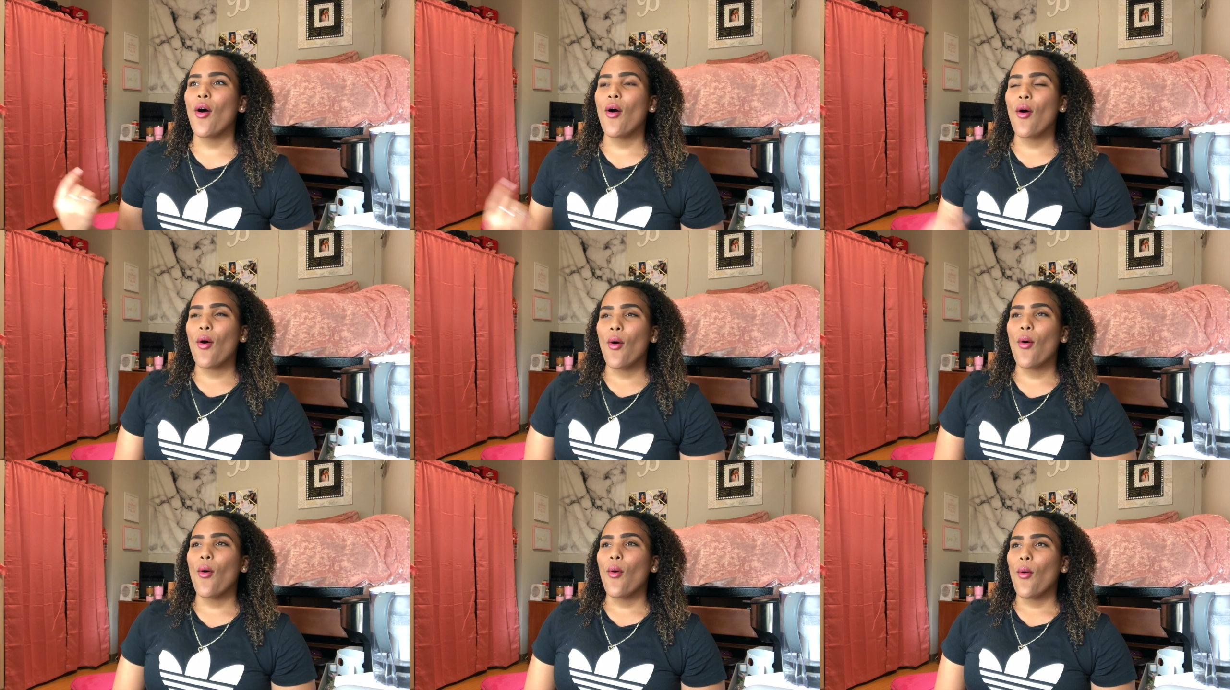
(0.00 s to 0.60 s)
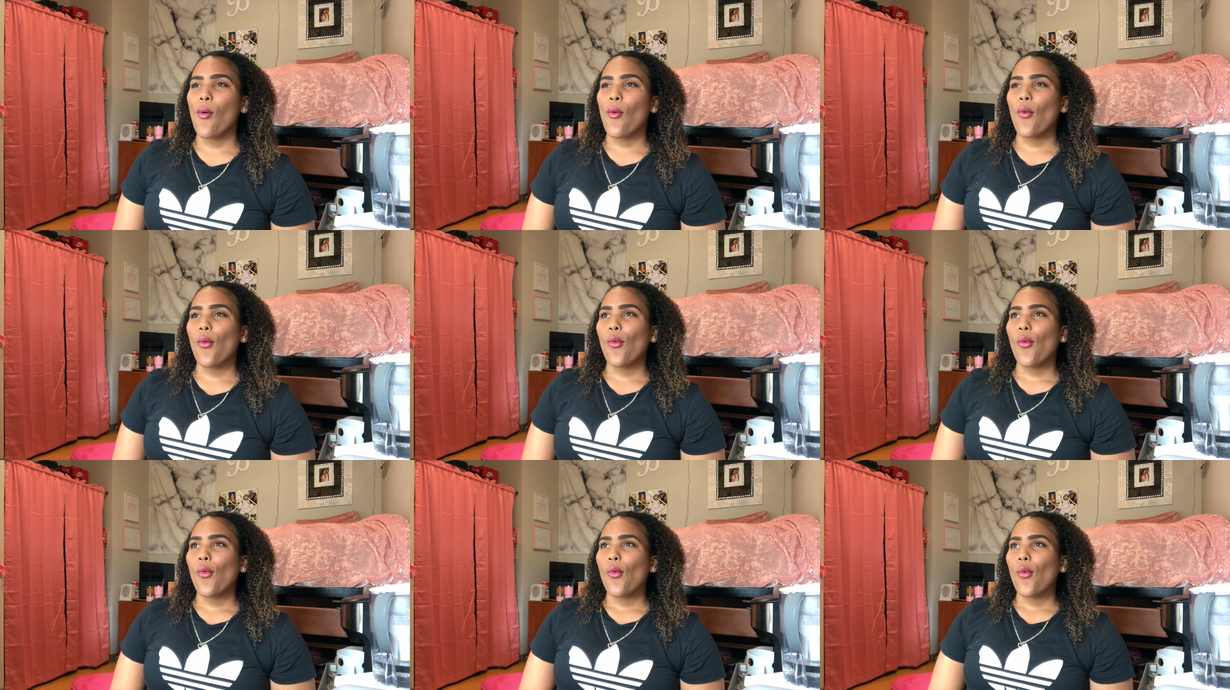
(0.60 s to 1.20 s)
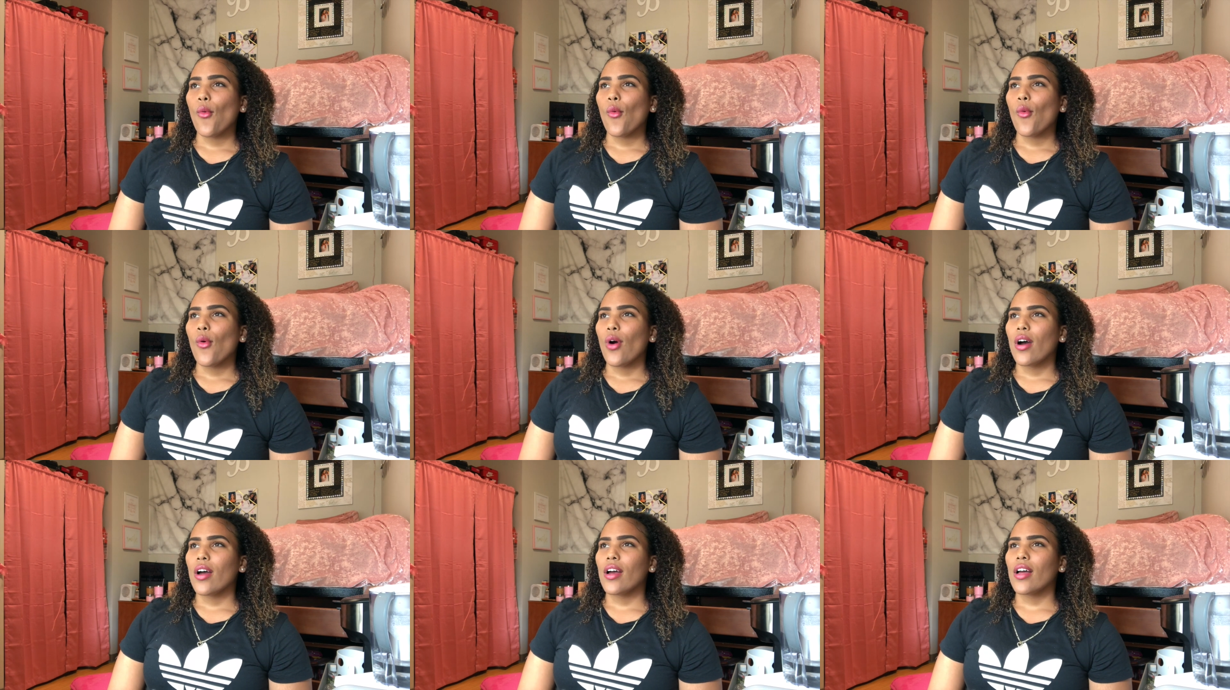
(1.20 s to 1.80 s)

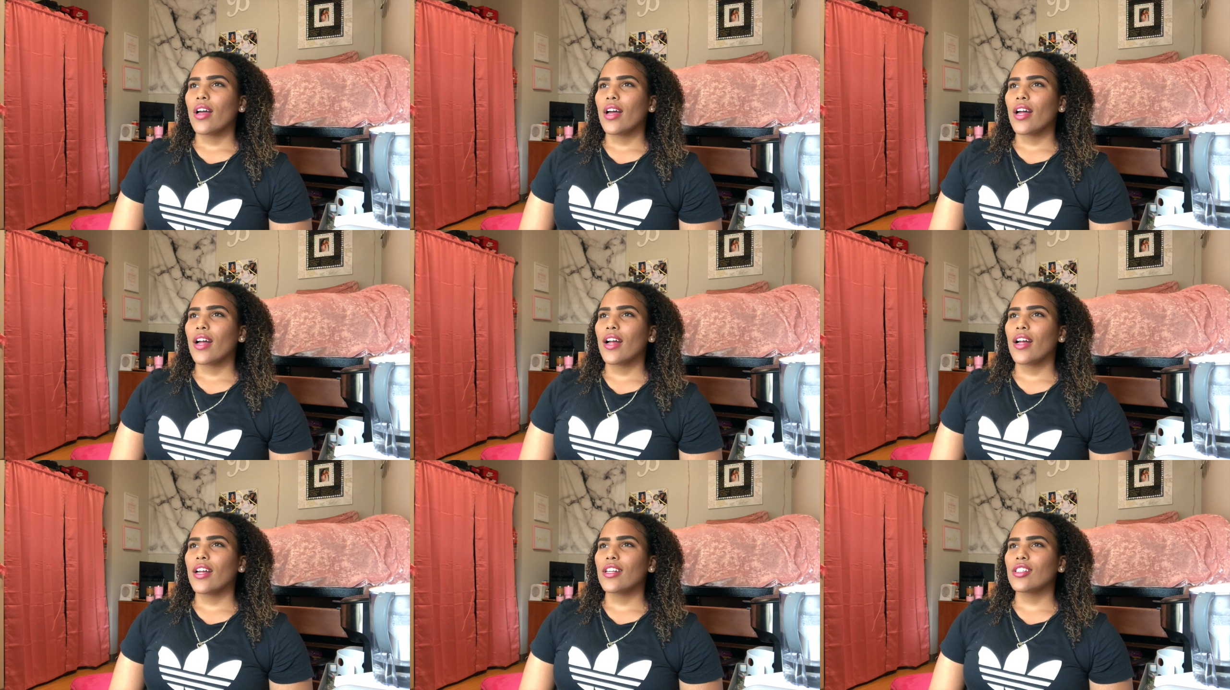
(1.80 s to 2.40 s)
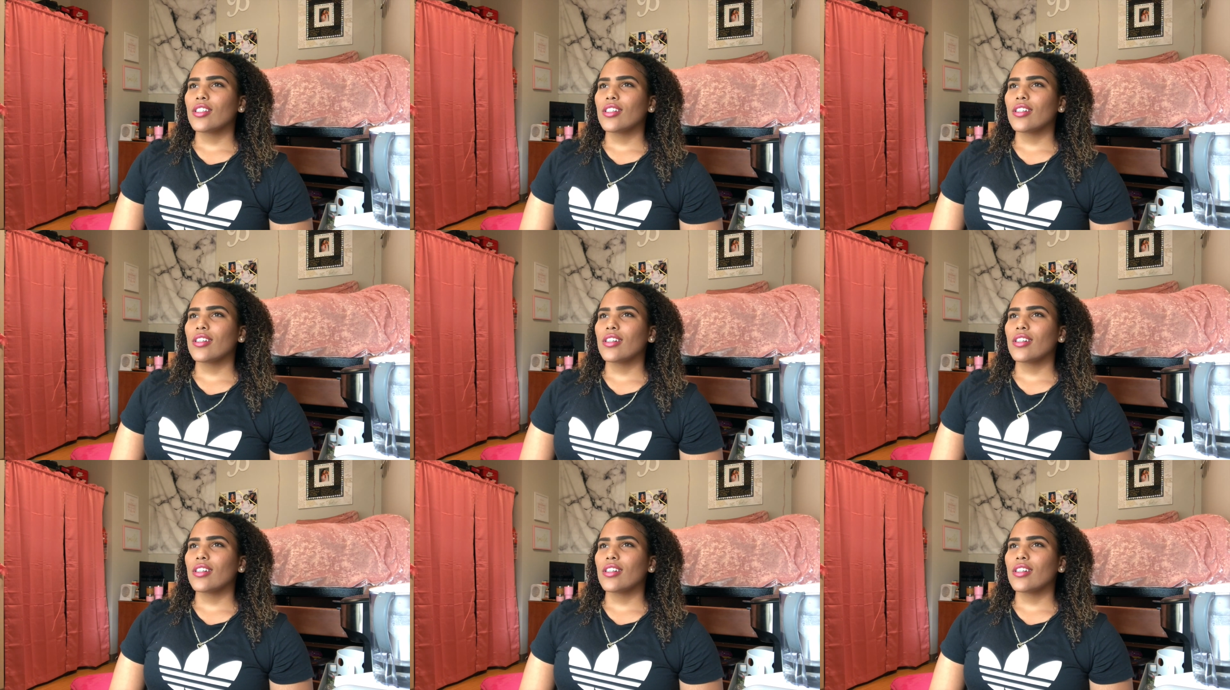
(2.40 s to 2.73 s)
Nobody speaks.